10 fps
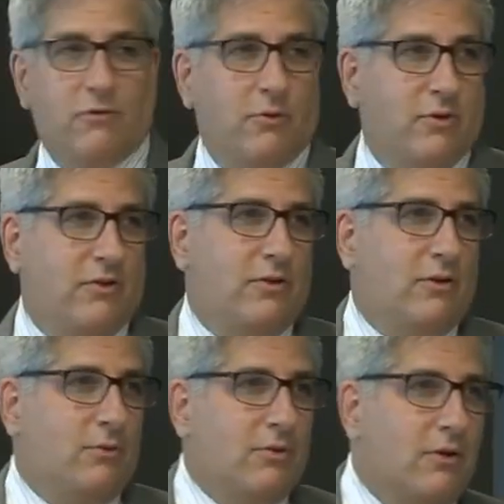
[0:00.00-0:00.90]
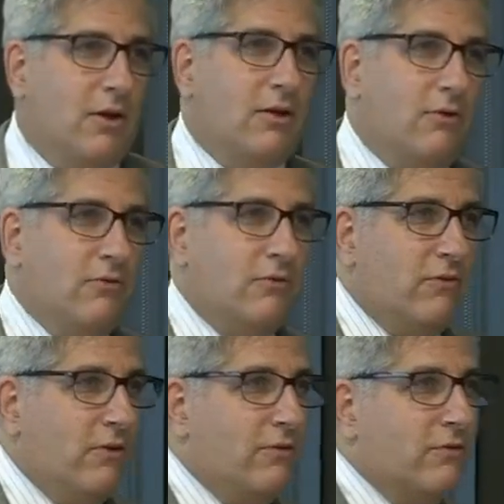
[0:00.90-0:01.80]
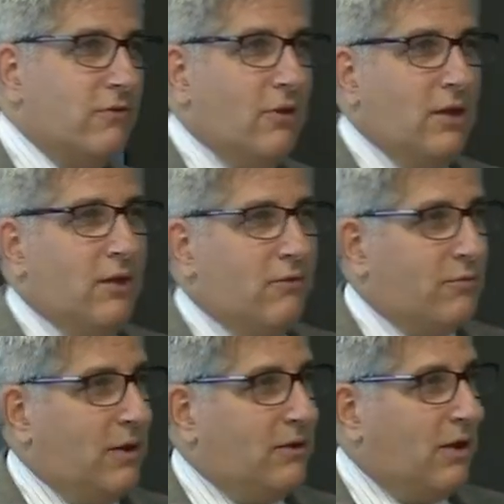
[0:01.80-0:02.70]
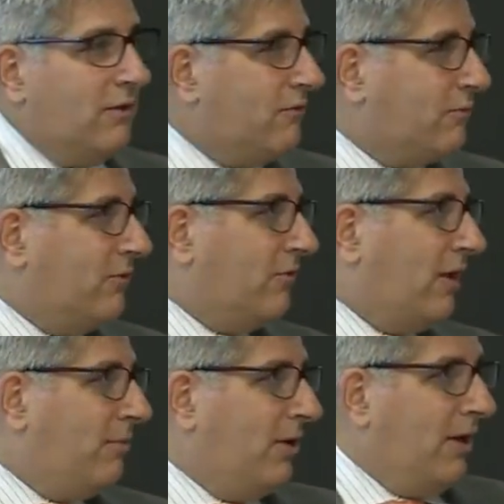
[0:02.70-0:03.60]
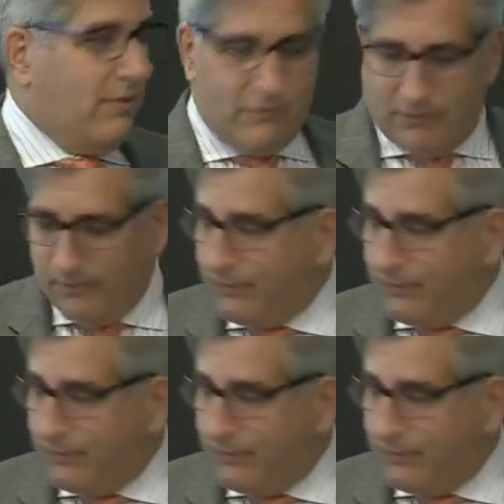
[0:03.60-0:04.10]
always need to know what the diagnosis is, for my tests was IBS.